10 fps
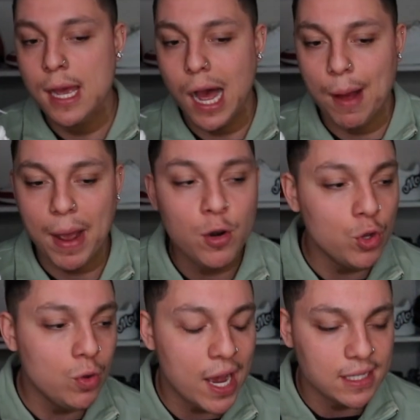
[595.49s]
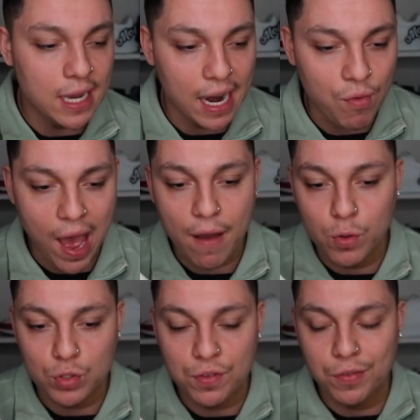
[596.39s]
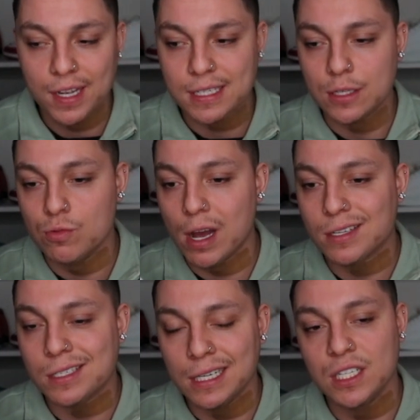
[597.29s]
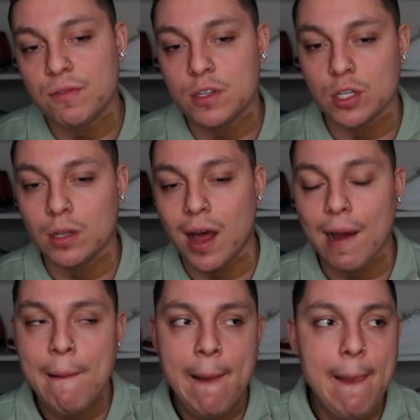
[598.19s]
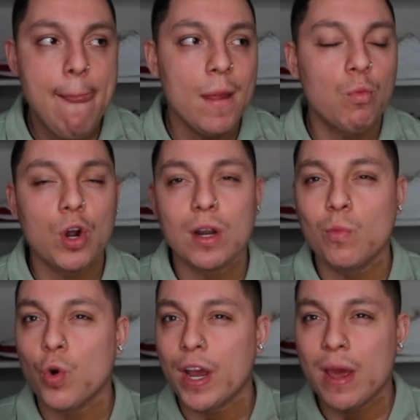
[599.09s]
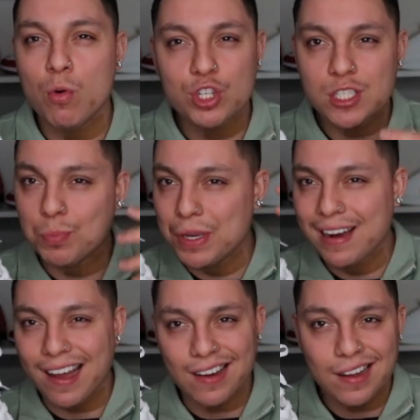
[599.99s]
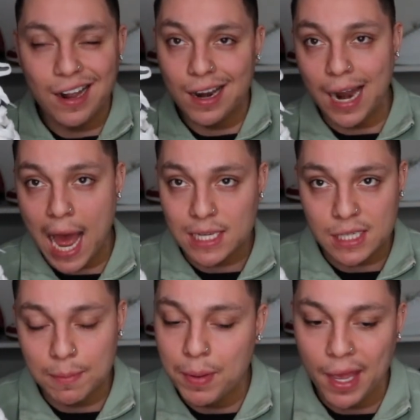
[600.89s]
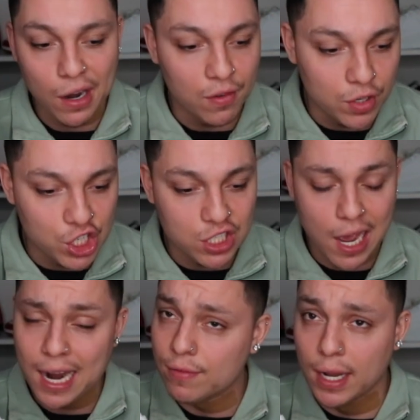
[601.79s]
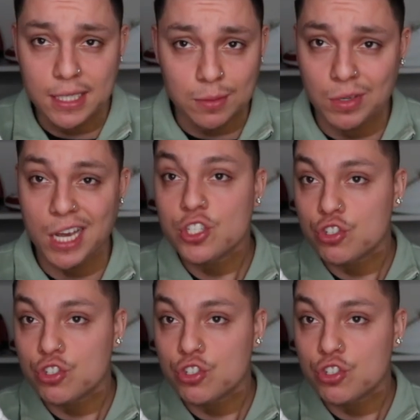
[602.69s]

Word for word: Um, I know you guys kind of have those fits and you guys see these fits a lot, where where it will just be like a classic pair of just kind of like some nice